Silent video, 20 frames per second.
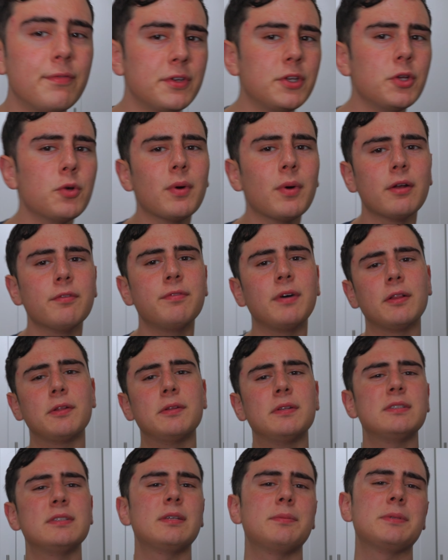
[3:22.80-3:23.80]
you do want to follow
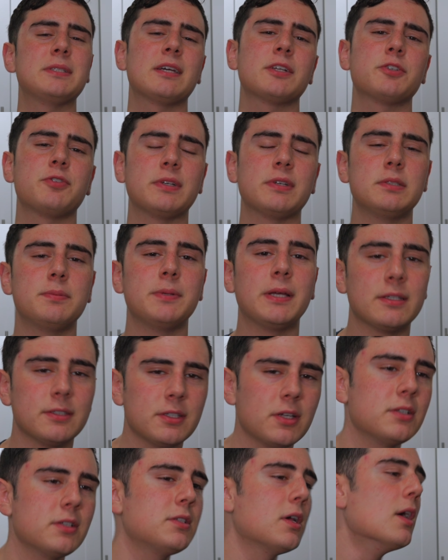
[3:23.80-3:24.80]
the same exact recipe as
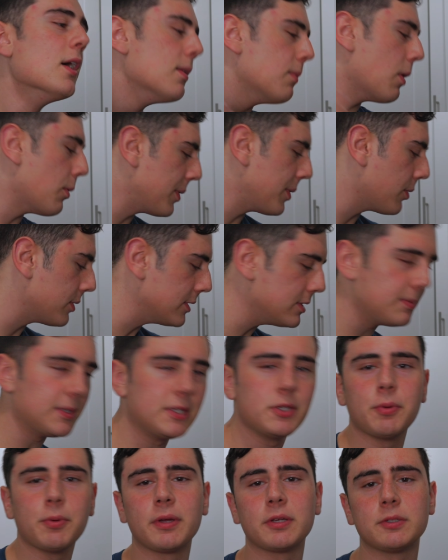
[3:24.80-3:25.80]
us, what we're going to be
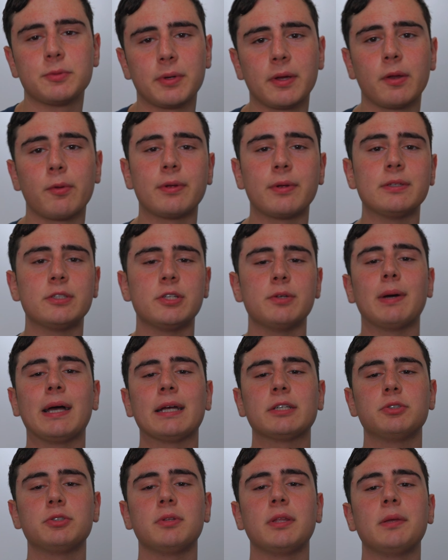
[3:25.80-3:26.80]
doing is we're going to
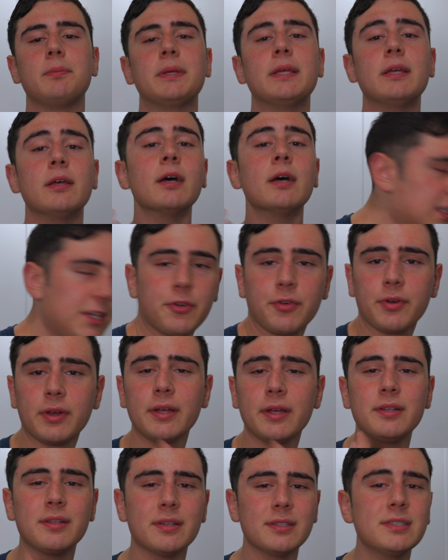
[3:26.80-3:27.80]
actually be
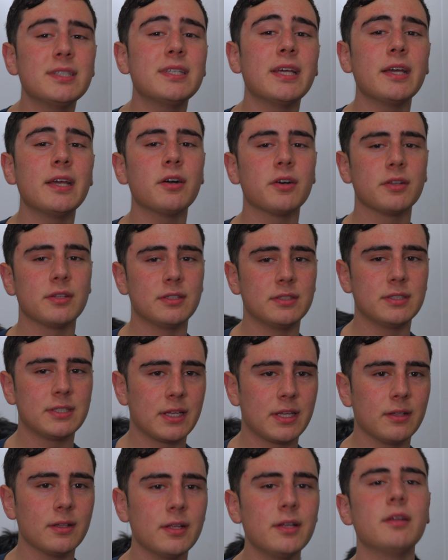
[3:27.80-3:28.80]
searing the steak on the
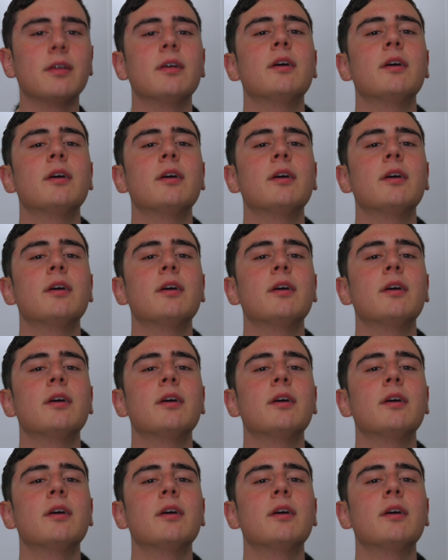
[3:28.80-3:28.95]
skillet,